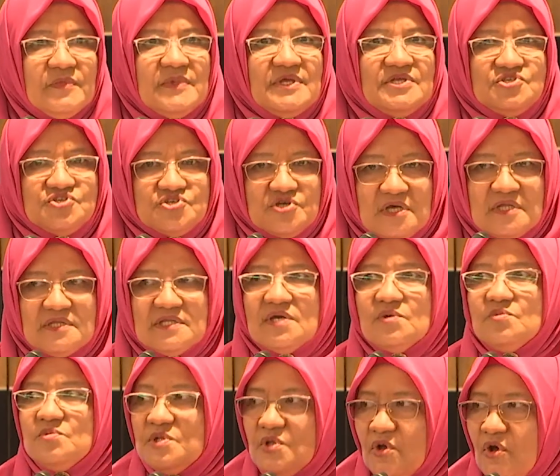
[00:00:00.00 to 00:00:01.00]

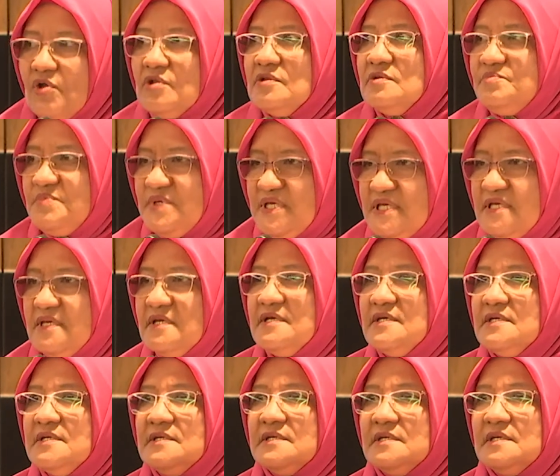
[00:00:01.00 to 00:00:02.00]
Inshallah, we'll all be
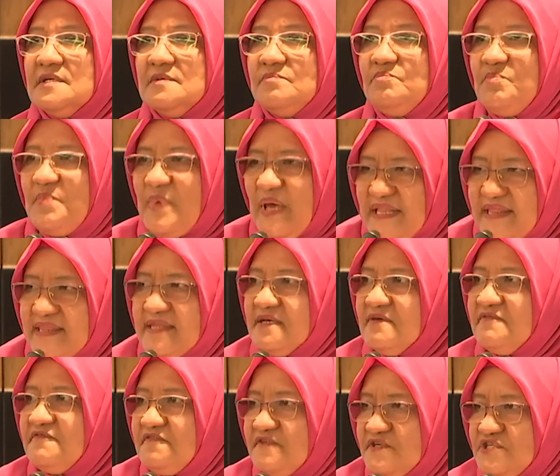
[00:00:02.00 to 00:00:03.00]
a better
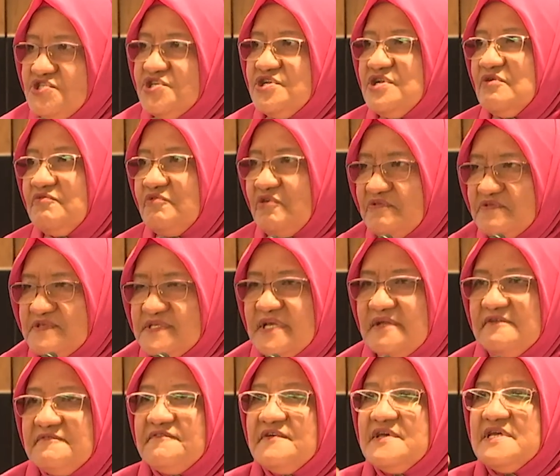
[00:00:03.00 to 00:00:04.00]
version of
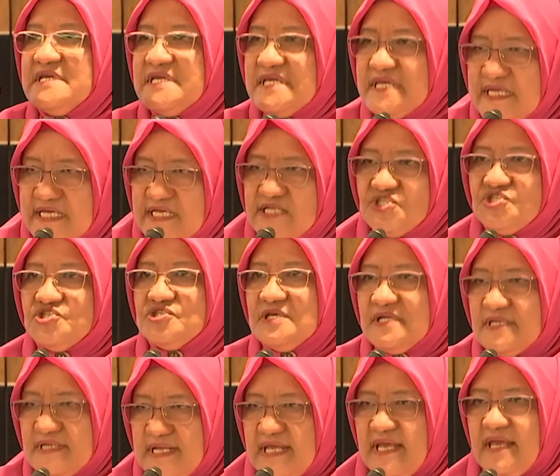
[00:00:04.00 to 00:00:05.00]
ourselves each
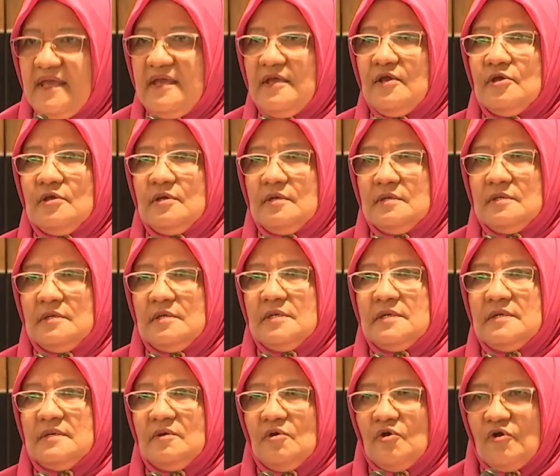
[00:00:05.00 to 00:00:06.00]
day
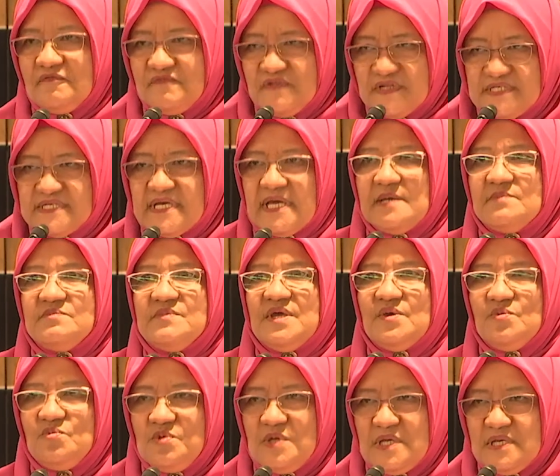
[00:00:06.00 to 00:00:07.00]
of the time
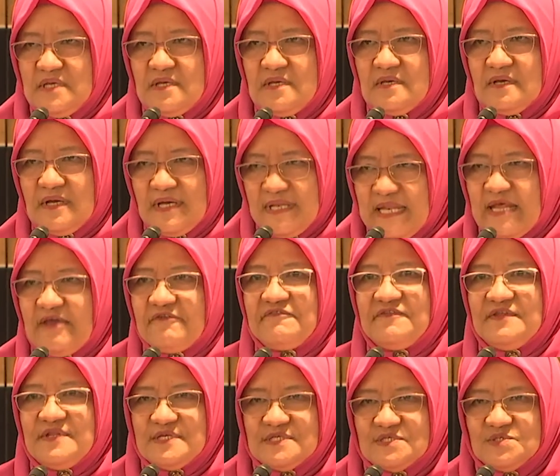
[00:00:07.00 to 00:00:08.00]
that we are
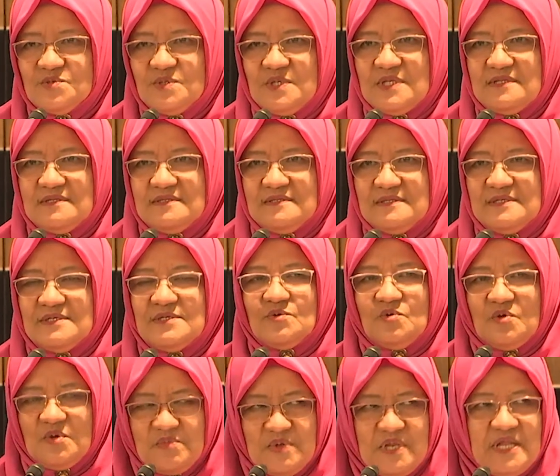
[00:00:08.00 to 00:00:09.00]
left in this world.
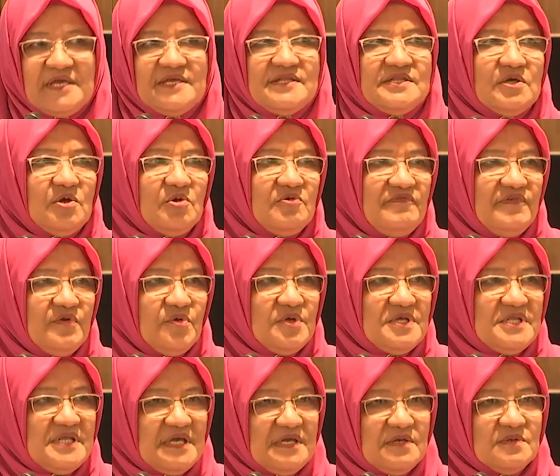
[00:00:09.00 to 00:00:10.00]
Wabillahi taufiq wa
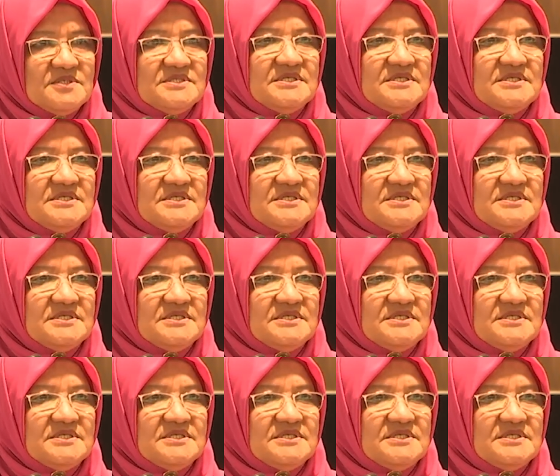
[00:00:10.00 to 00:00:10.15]
hidayah.